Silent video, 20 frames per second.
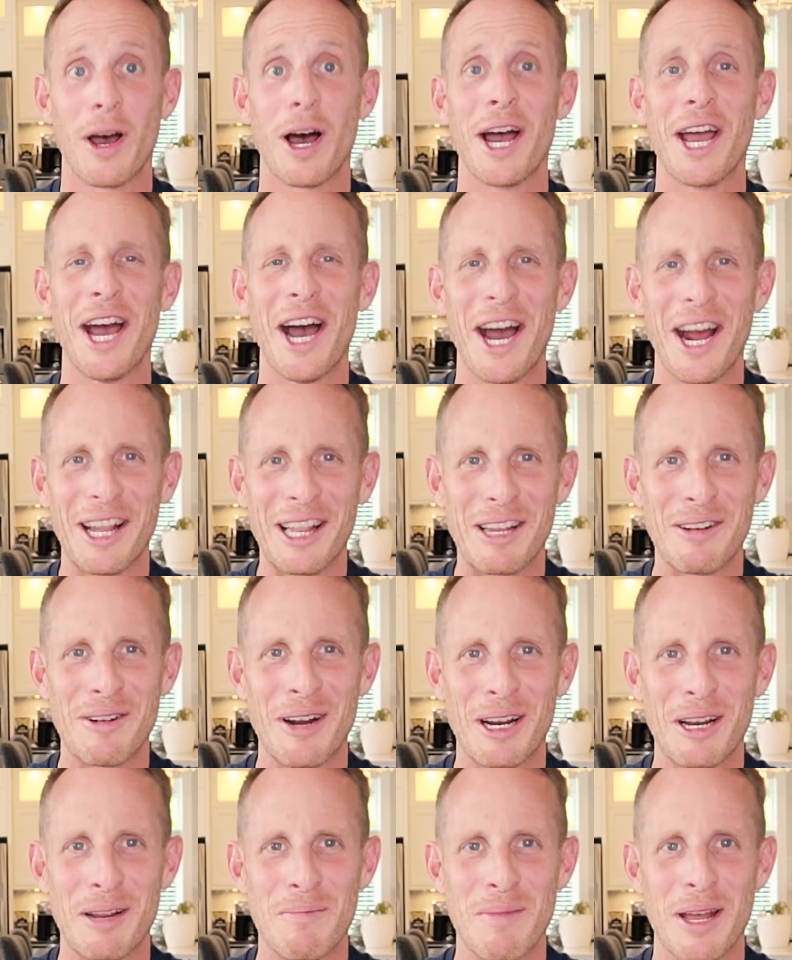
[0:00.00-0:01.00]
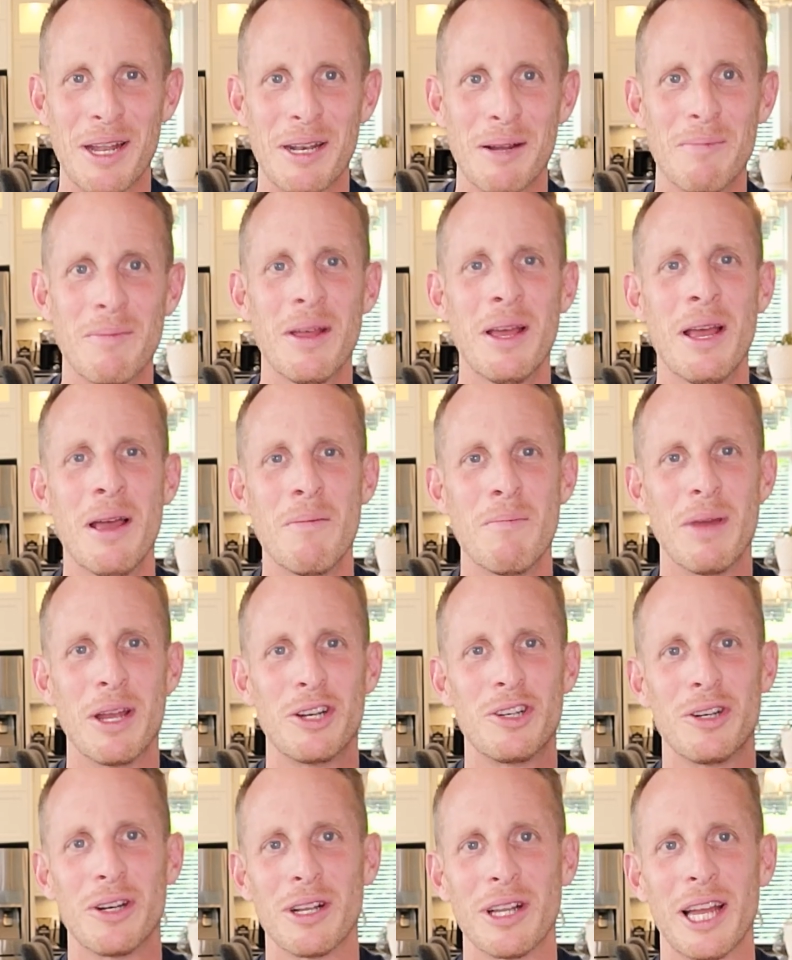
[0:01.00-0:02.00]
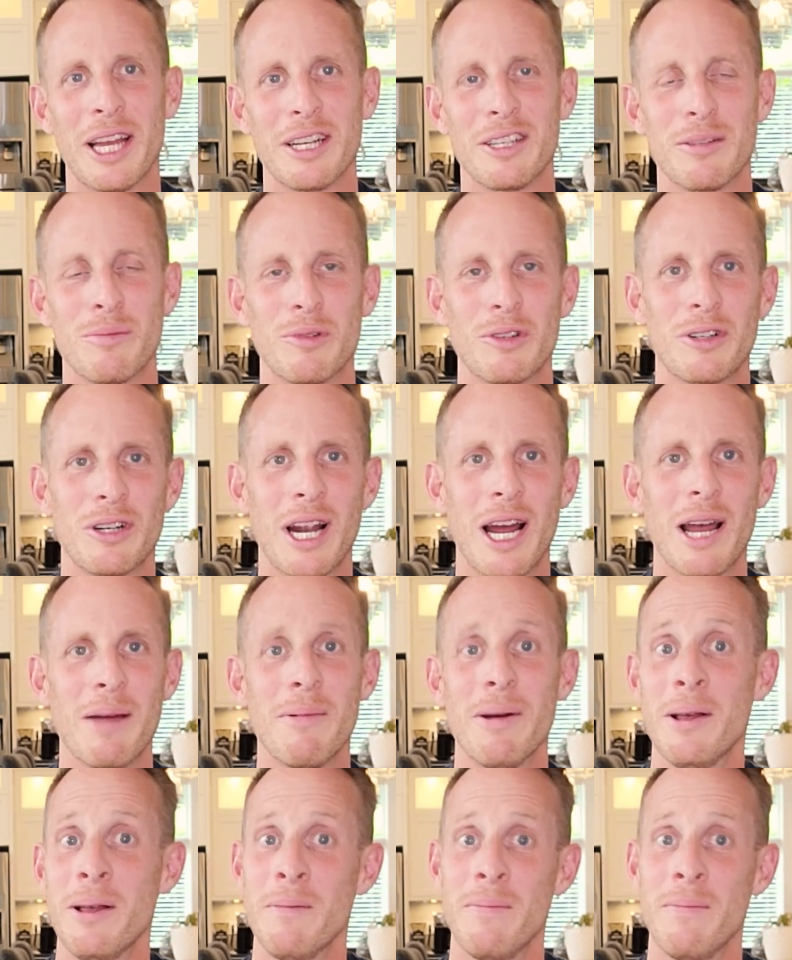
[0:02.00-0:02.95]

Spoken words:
I highly recommend them. Make sure you like, subscribe,